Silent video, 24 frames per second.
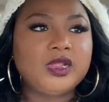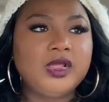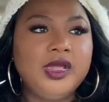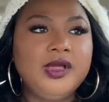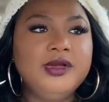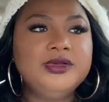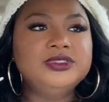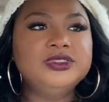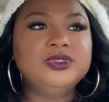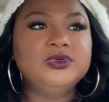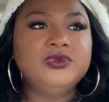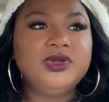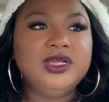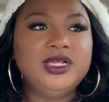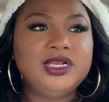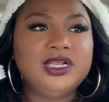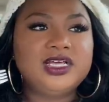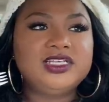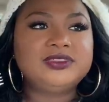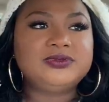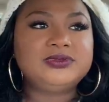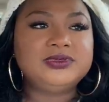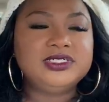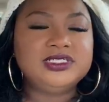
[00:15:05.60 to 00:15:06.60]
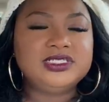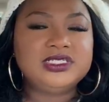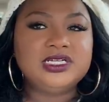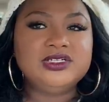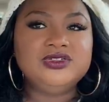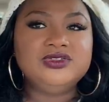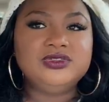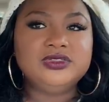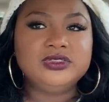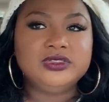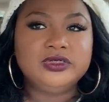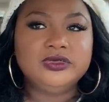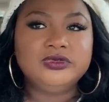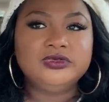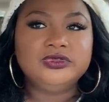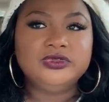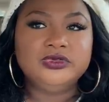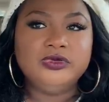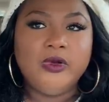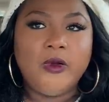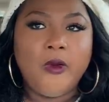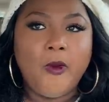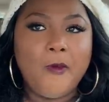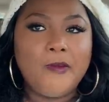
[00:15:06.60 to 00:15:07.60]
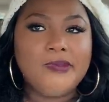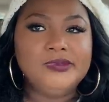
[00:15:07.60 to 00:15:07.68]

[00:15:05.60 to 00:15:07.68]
There was a weight loss place I used to go to.